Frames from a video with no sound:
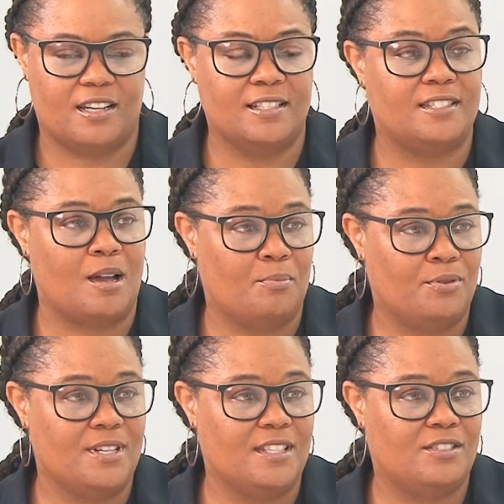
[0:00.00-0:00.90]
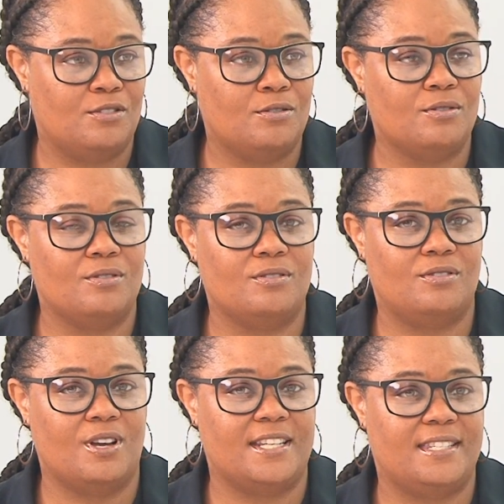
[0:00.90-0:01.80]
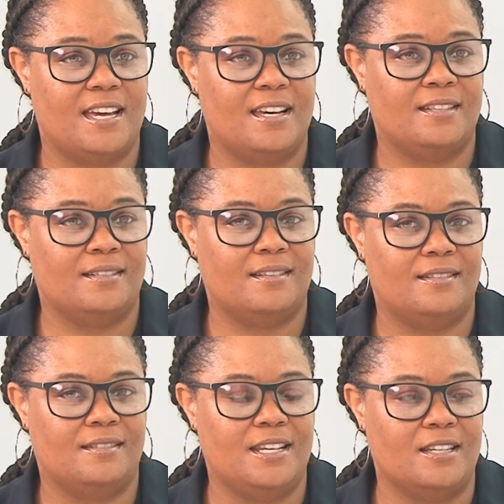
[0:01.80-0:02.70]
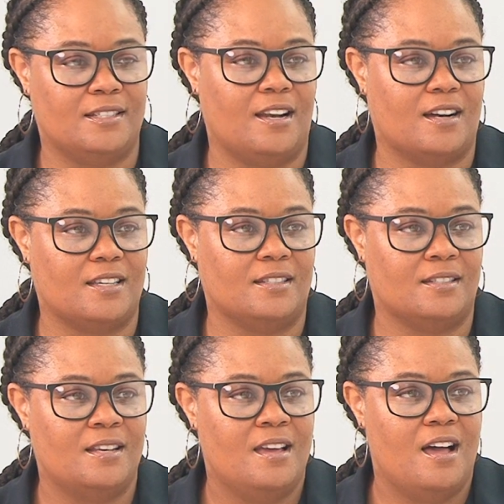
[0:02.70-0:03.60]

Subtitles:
contemporaries to attend the Interlocking